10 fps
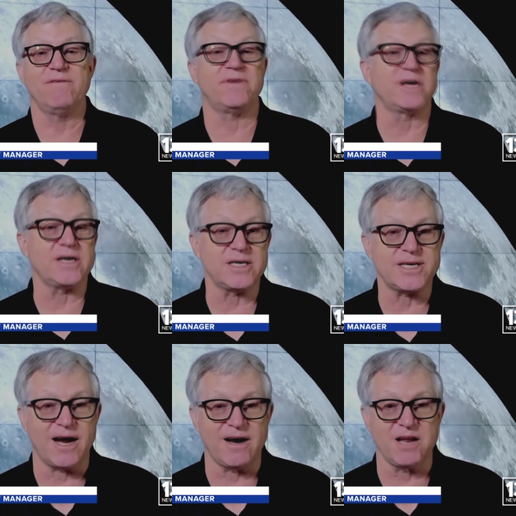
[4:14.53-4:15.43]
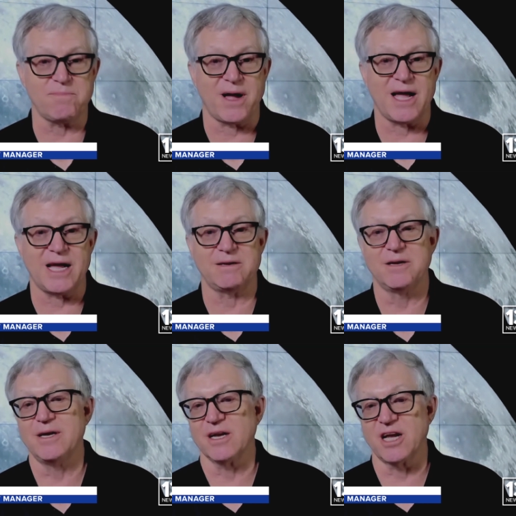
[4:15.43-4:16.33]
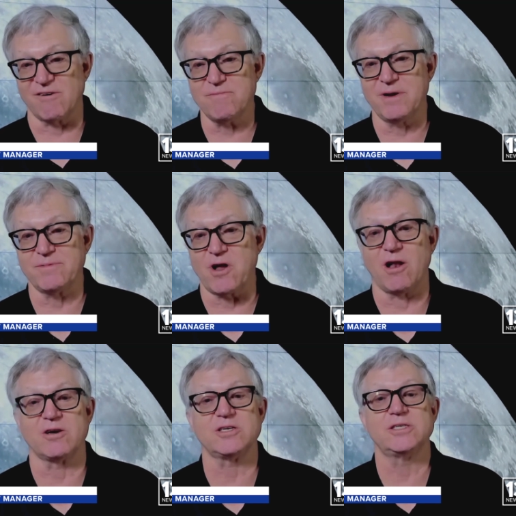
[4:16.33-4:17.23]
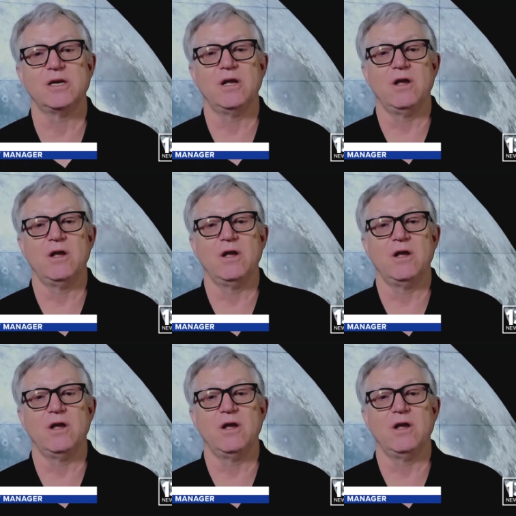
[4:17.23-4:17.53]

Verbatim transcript: funded entirely by government dollars